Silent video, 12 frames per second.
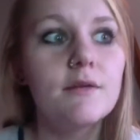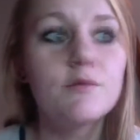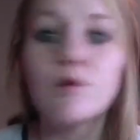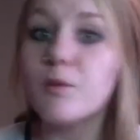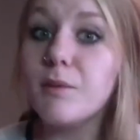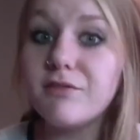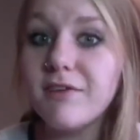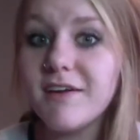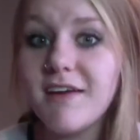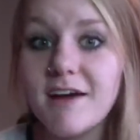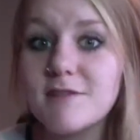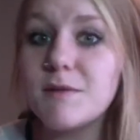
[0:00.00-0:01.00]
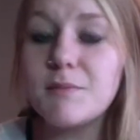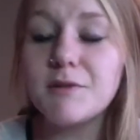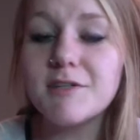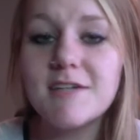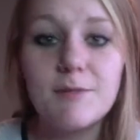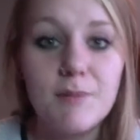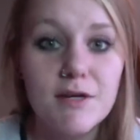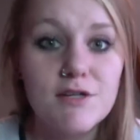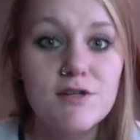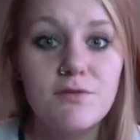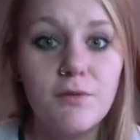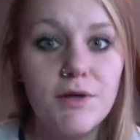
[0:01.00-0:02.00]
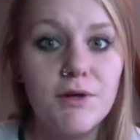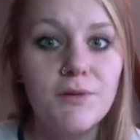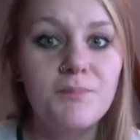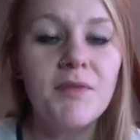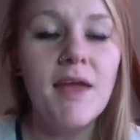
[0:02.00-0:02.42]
Don't be afraid to ask people to take pictures for you.